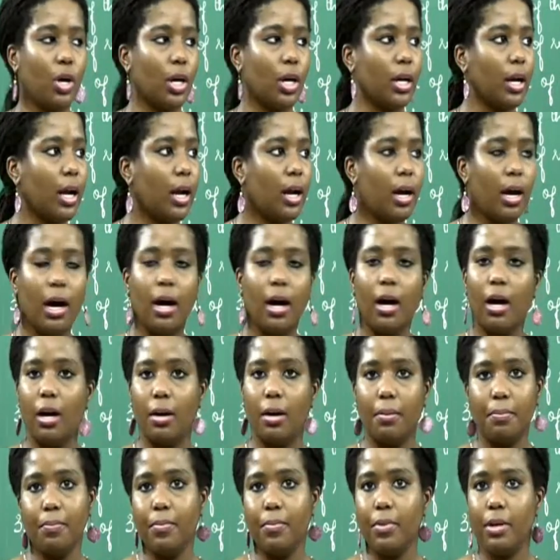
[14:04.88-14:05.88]
for
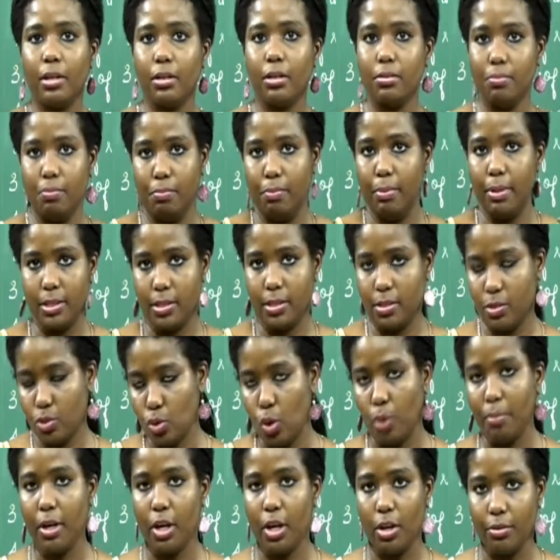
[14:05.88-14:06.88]

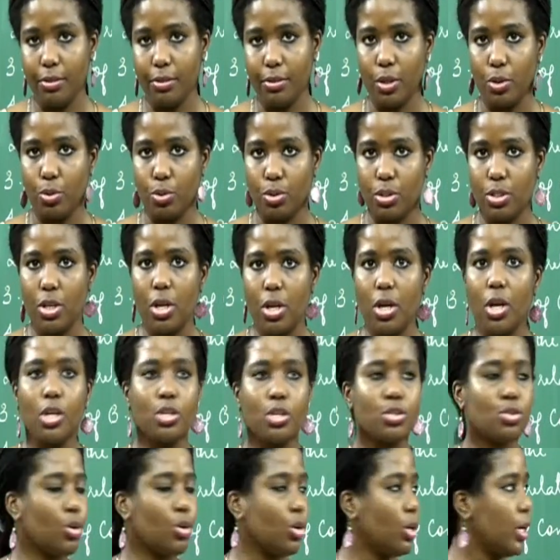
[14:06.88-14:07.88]
so many of the goods.
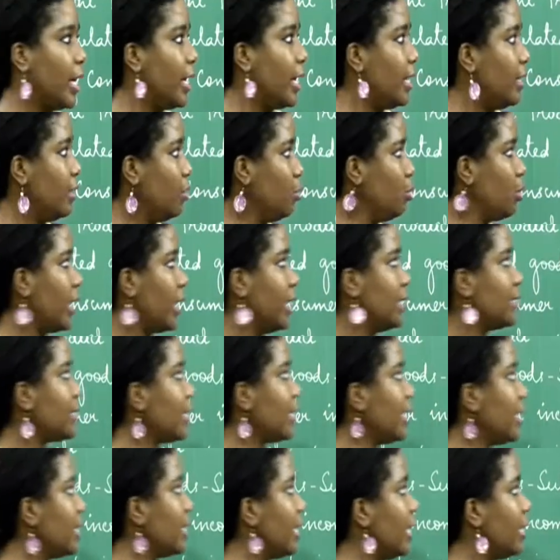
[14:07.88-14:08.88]
So you can
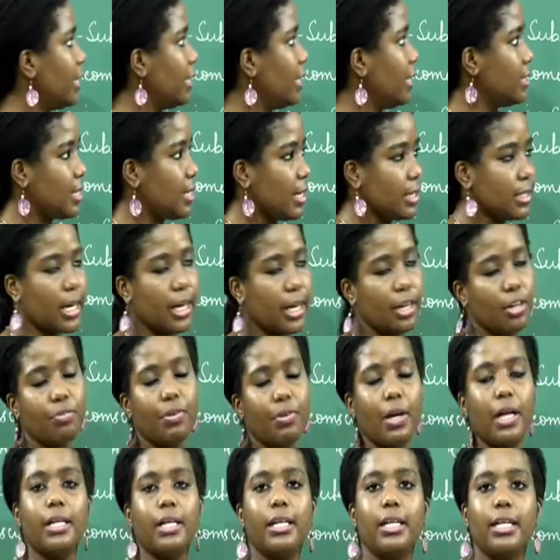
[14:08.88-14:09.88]
see that in such kind
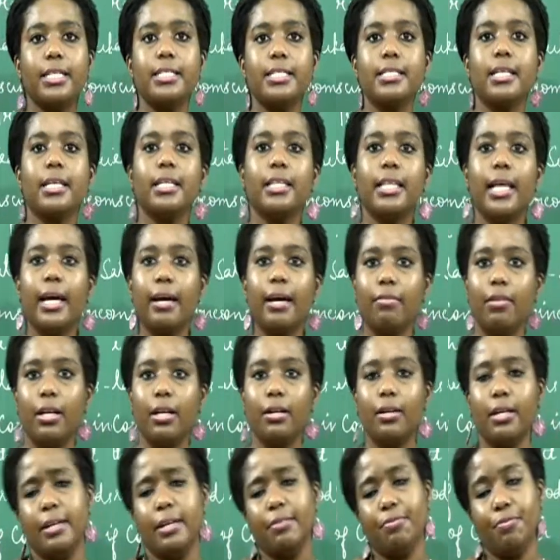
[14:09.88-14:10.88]
of countries, they
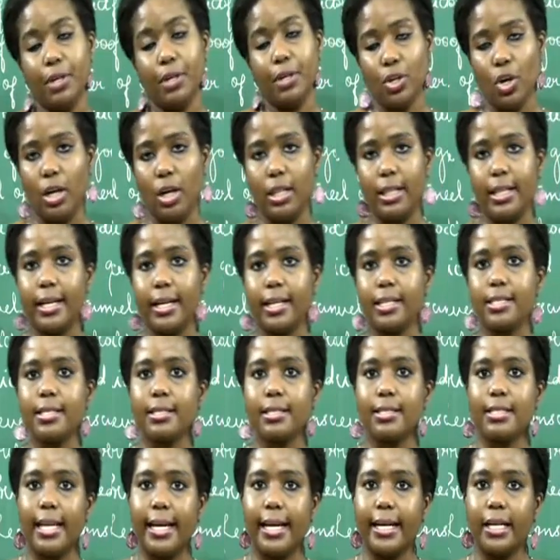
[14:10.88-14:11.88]
will, if at all there is
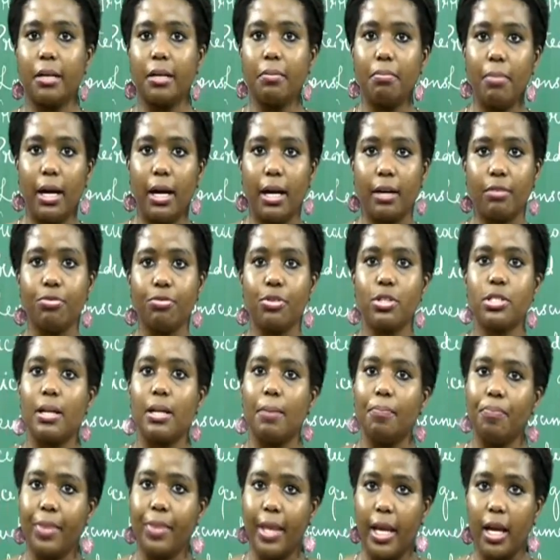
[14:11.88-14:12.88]
a slight demand for
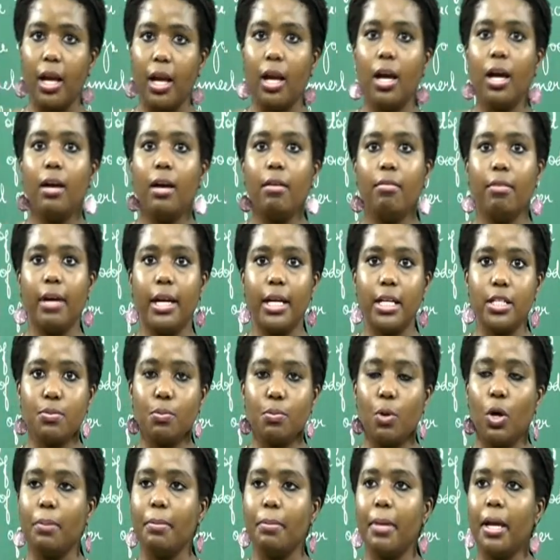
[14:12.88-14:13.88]
something very
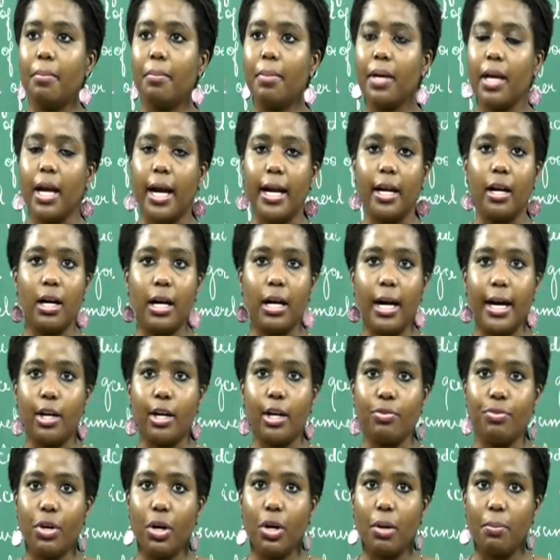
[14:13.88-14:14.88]
small, maybe a
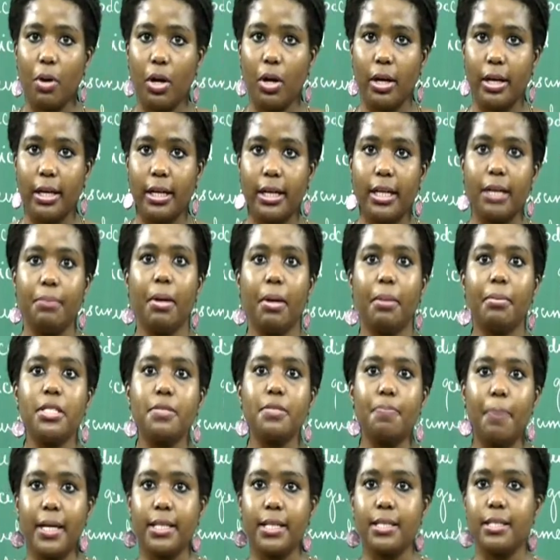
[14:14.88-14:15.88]
kind of a commodity, maybe
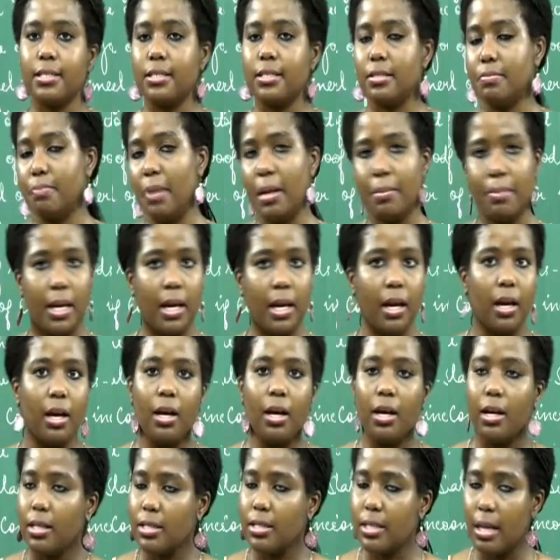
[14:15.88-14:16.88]
spices, maybe
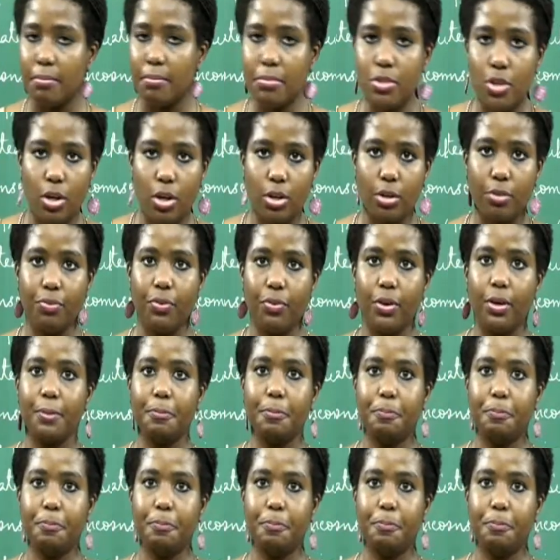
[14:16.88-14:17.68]
some sort of